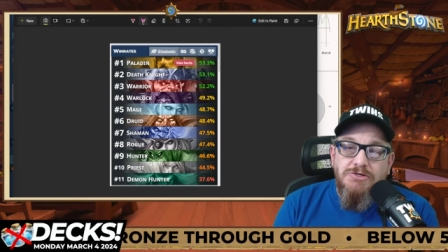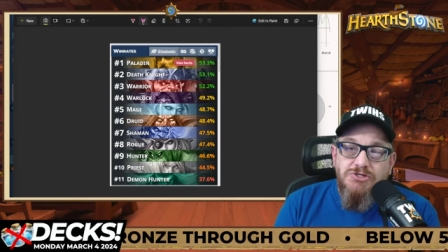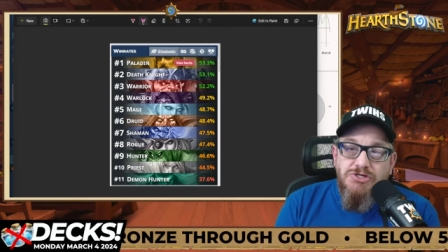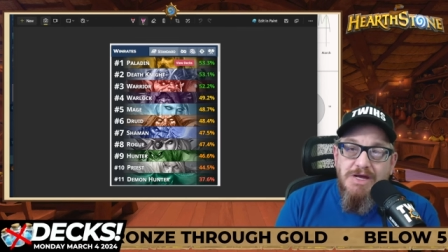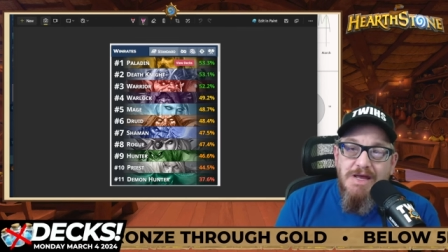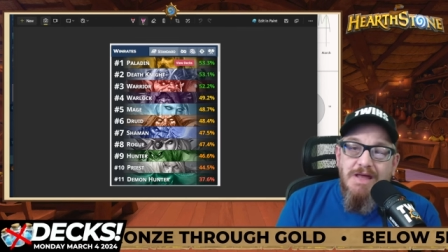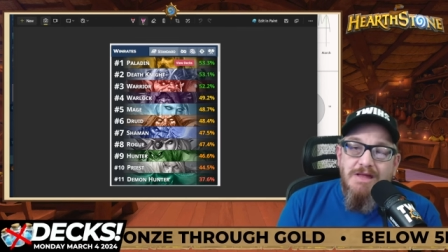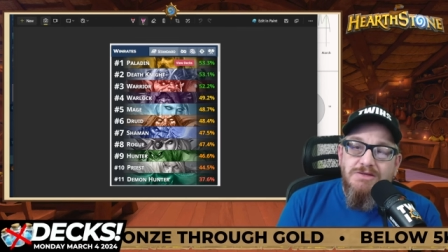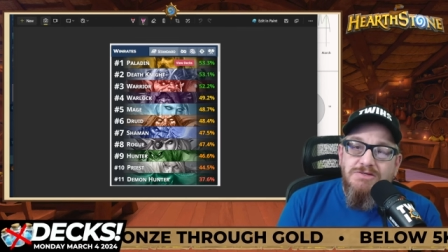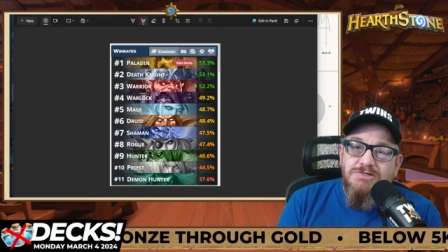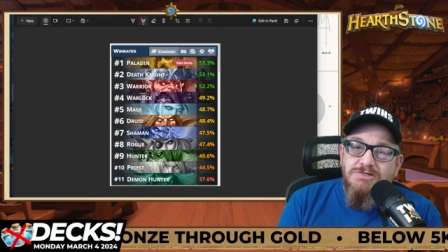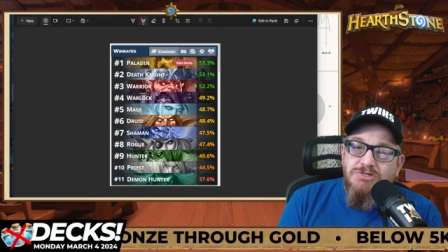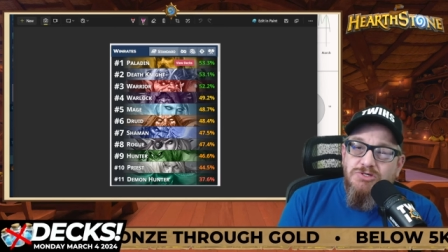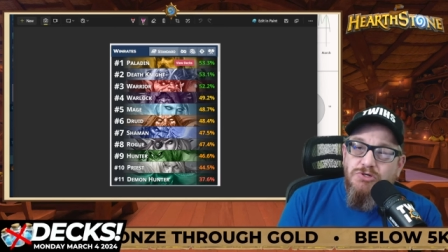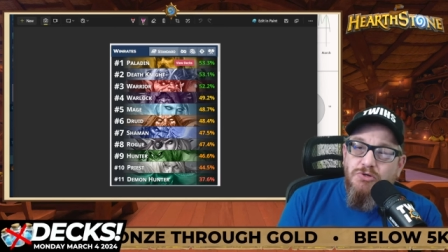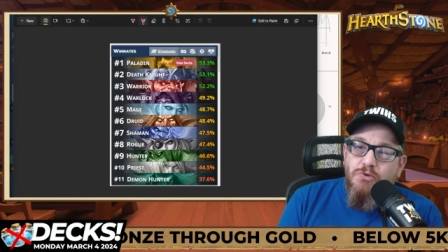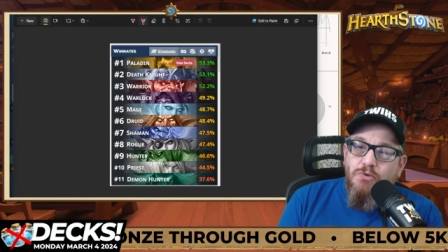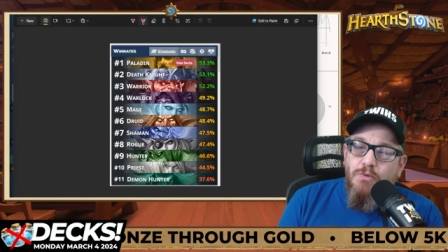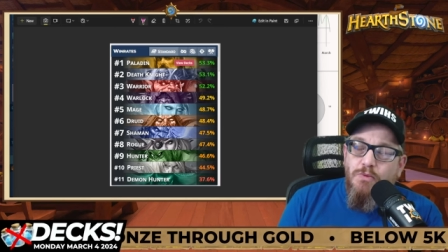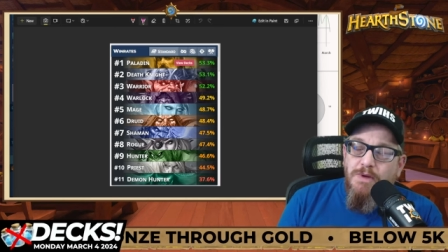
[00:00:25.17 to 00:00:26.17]
chance
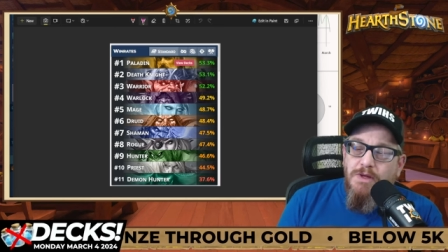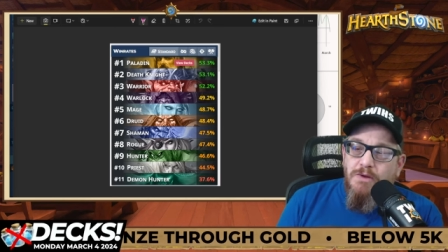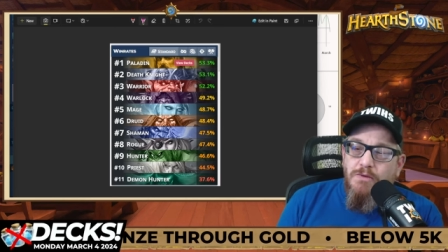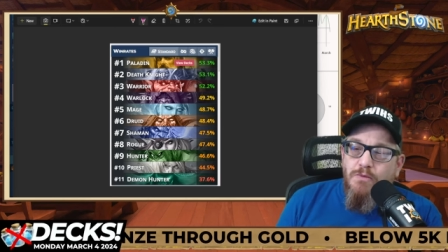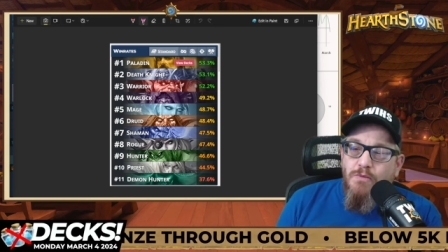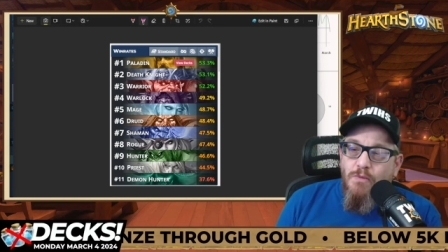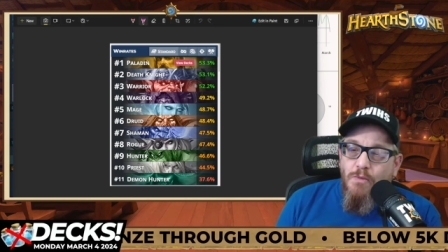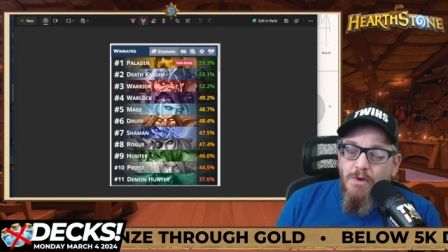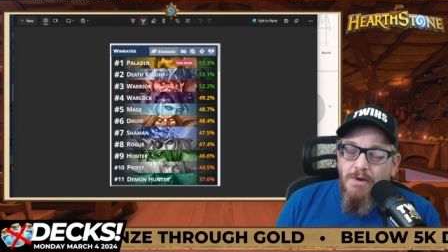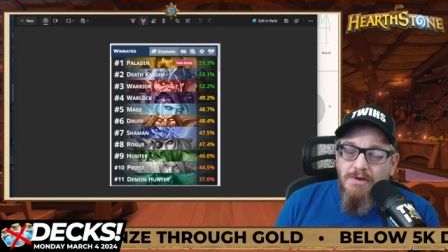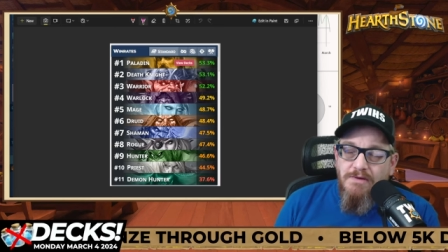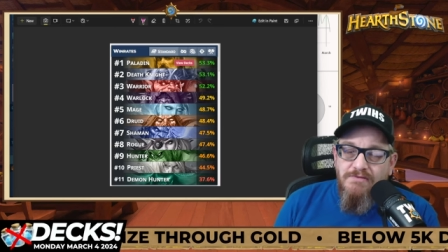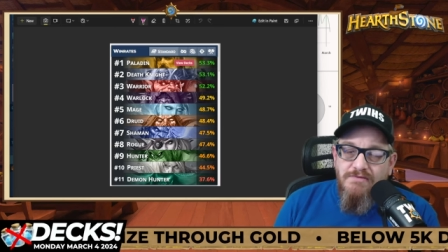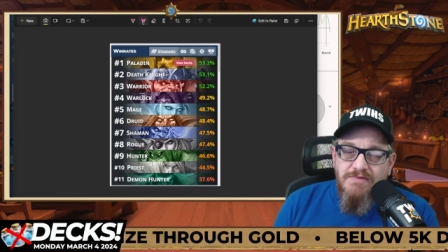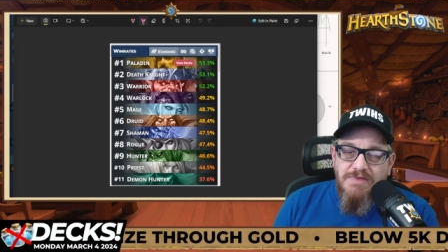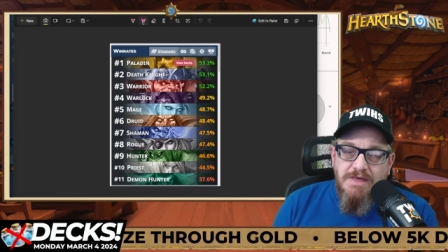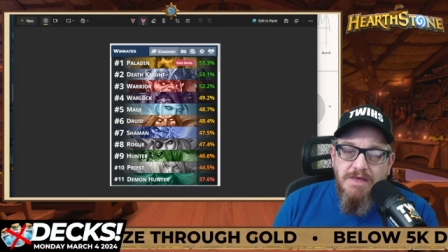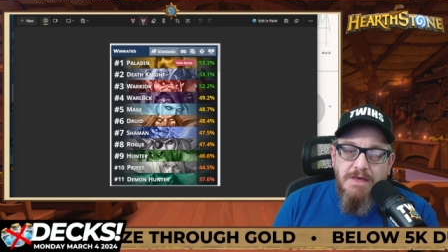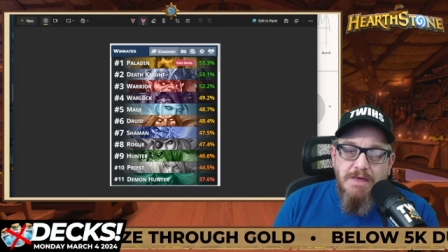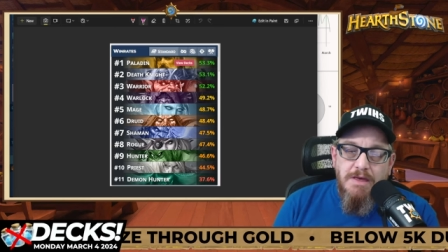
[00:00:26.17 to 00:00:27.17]
to win one
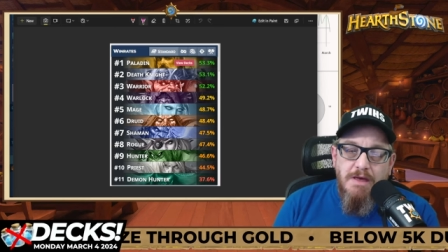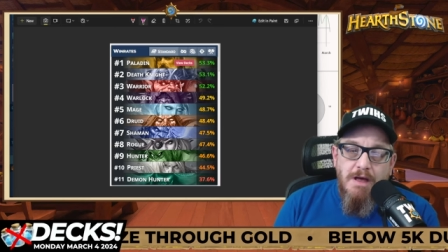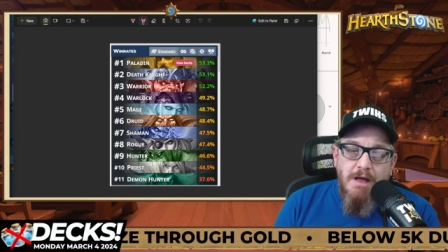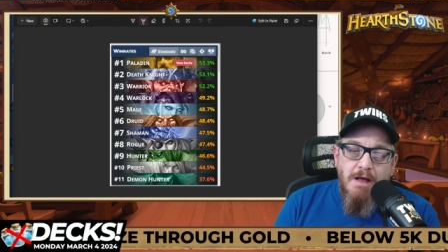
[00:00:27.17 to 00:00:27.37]
of the